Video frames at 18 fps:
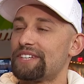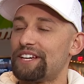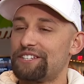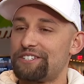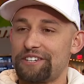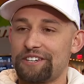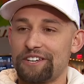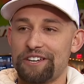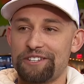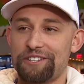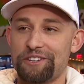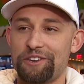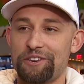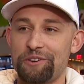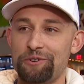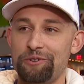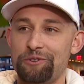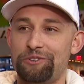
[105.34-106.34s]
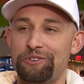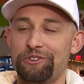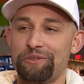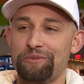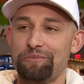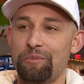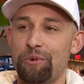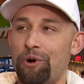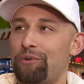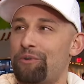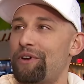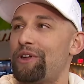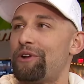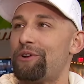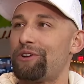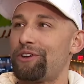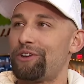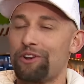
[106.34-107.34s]
It's a, it's a huge
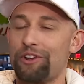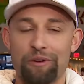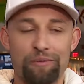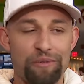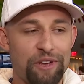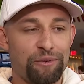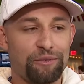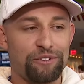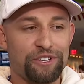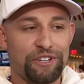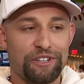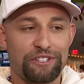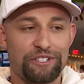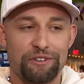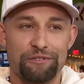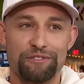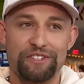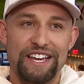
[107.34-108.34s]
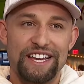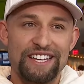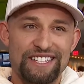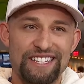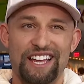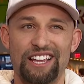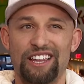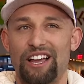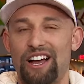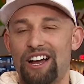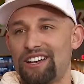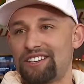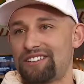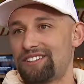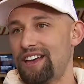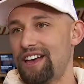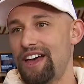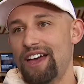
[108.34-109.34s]
motivator. You know, what I mean, to, to taste that
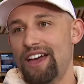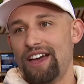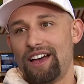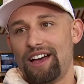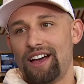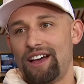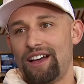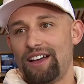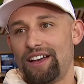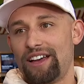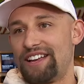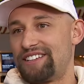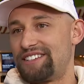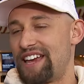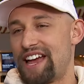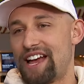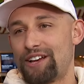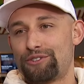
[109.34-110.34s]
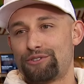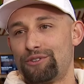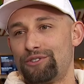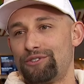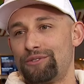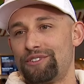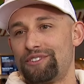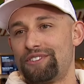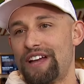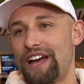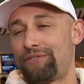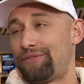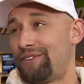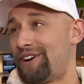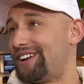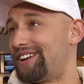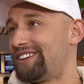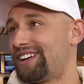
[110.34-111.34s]
loss uh, against the Astros was not
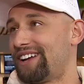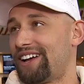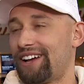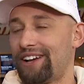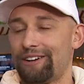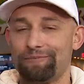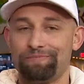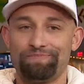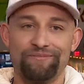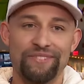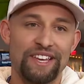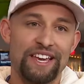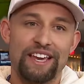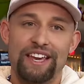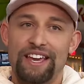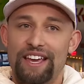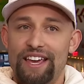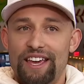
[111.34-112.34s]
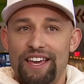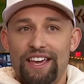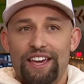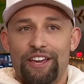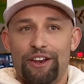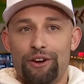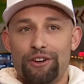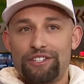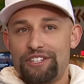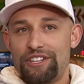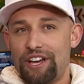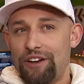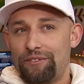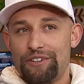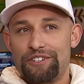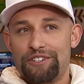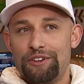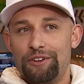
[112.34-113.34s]
fun. Um, you know, it's
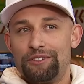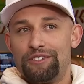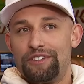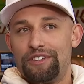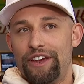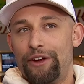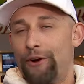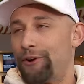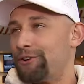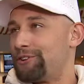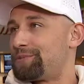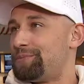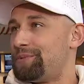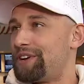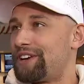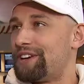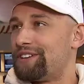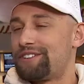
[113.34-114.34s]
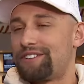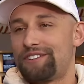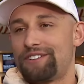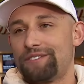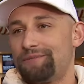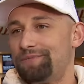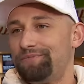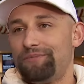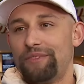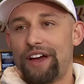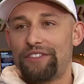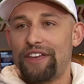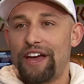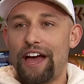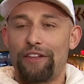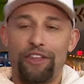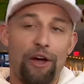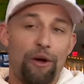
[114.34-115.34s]
tough. It still it hurts because I
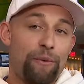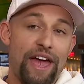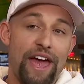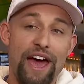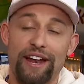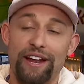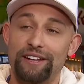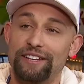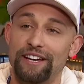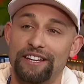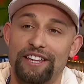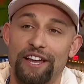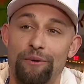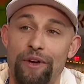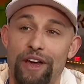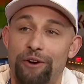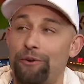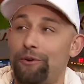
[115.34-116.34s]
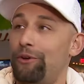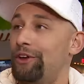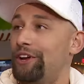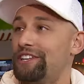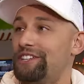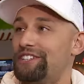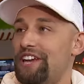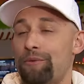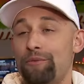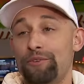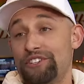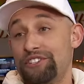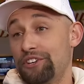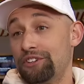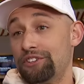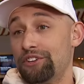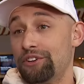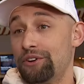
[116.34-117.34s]
thought I thought we had it. I thought we had a really good team. We
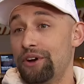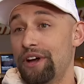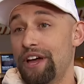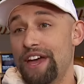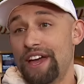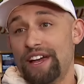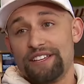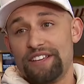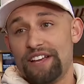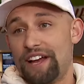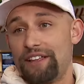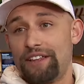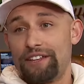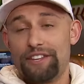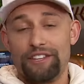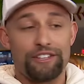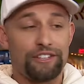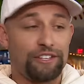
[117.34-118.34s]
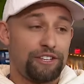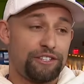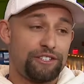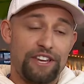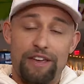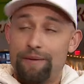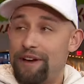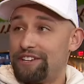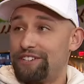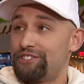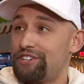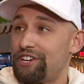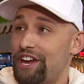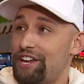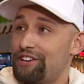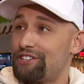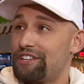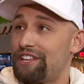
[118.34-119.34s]
still do. It's not nothing. The team hasn't
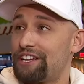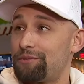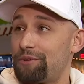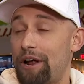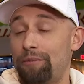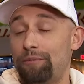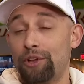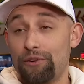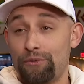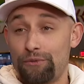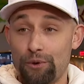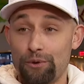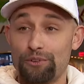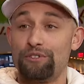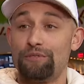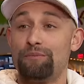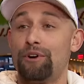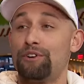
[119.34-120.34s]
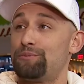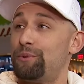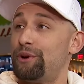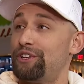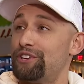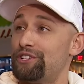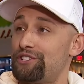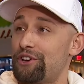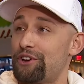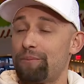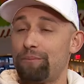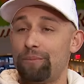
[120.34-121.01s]
changed, and that's what I'm looking forward to most about this year.